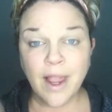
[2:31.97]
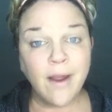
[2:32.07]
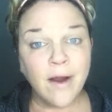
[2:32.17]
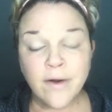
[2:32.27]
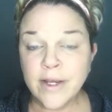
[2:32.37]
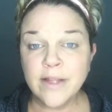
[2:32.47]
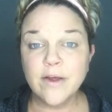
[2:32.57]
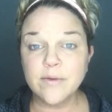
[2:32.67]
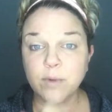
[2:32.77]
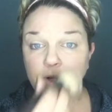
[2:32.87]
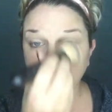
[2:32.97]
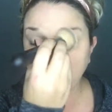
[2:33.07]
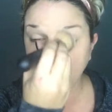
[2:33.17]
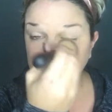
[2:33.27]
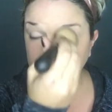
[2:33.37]
I already look more
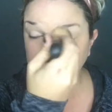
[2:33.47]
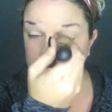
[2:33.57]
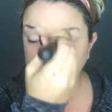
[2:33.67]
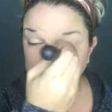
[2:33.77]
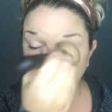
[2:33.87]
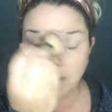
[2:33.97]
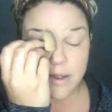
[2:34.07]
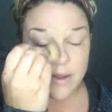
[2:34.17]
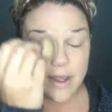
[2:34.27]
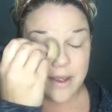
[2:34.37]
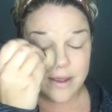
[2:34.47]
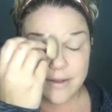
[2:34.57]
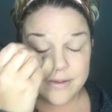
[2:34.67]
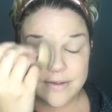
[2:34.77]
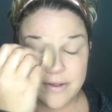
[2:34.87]
awake. I already look,
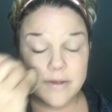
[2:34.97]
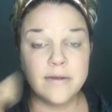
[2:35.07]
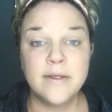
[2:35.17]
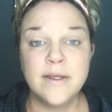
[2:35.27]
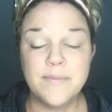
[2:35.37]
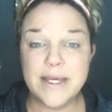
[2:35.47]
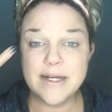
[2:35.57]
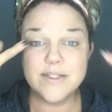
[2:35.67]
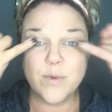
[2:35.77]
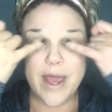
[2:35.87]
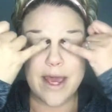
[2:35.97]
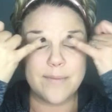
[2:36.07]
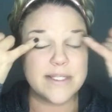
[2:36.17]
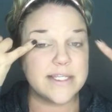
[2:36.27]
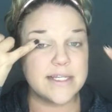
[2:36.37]
because what
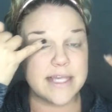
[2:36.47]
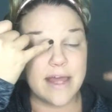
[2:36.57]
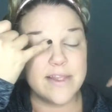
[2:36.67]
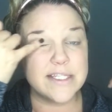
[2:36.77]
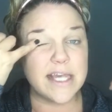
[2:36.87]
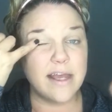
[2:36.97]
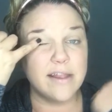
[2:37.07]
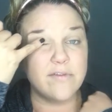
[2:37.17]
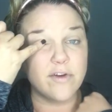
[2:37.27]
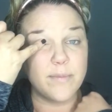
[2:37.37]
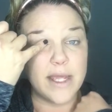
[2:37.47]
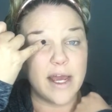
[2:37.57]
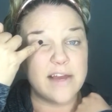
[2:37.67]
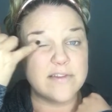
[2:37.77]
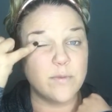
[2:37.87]
happens is on this eyelid for me,
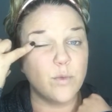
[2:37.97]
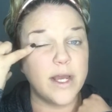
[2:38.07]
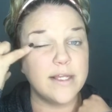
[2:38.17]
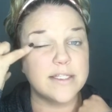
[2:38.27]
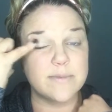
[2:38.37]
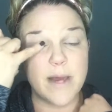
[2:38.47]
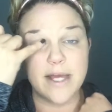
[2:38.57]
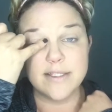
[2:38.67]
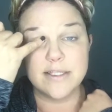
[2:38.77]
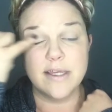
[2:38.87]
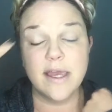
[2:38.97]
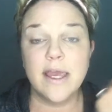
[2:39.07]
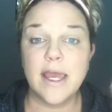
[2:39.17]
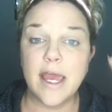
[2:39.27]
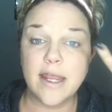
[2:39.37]
I have some white spots.
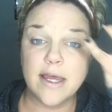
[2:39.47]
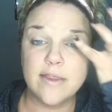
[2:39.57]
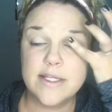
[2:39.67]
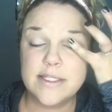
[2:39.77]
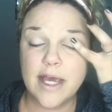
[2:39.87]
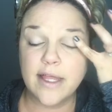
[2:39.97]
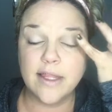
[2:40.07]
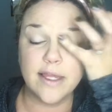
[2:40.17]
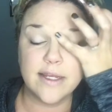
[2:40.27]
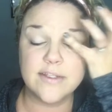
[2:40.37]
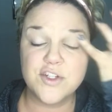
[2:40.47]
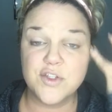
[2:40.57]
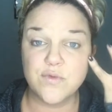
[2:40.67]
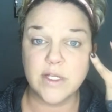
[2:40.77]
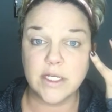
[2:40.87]
And on this eyelid, it's
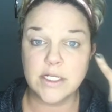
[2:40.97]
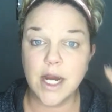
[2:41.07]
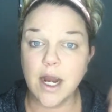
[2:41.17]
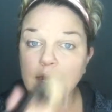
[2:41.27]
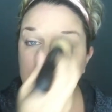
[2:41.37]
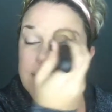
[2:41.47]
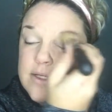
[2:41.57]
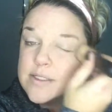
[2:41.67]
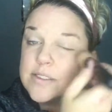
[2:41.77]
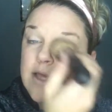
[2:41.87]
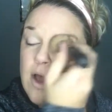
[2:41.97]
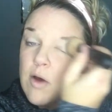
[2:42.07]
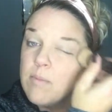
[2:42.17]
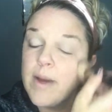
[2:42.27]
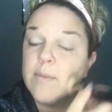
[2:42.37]
just really dark.
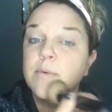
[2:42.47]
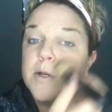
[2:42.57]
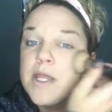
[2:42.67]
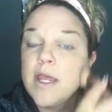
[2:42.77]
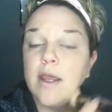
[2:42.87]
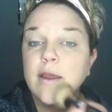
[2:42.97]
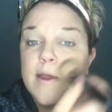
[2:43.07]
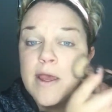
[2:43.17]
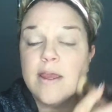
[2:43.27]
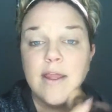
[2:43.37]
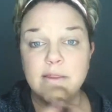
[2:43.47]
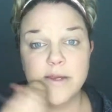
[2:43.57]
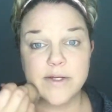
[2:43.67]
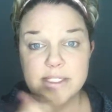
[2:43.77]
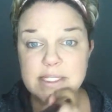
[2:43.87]
So by putting
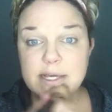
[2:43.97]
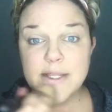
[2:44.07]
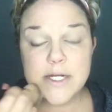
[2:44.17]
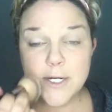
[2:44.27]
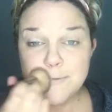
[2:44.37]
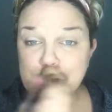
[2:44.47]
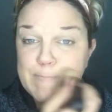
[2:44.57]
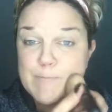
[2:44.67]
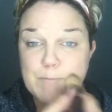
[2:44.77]
either concealer